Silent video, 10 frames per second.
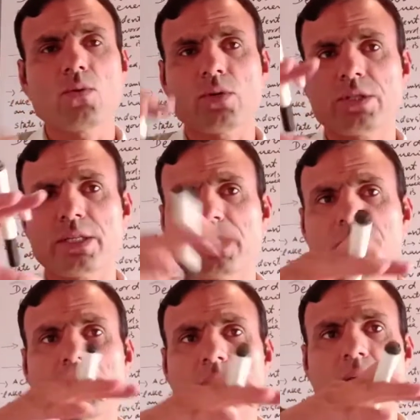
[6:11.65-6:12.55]
You are just
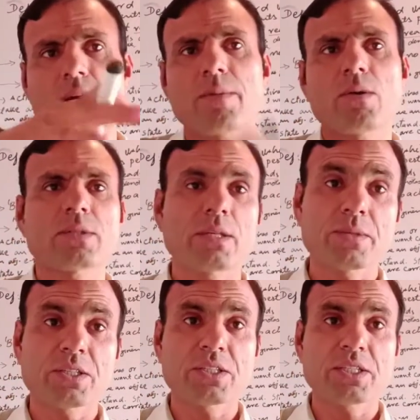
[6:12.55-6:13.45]
talking about some
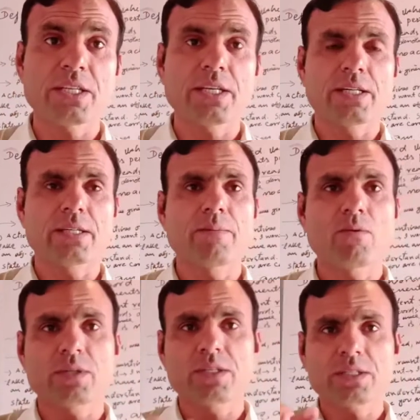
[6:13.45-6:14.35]
state,
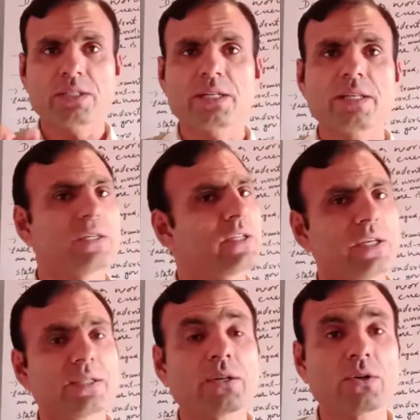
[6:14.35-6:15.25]
about his state that
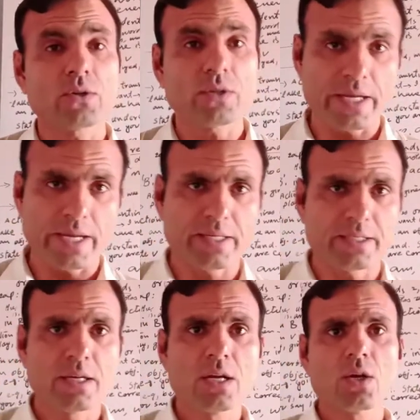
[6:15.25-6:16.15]
he is correct.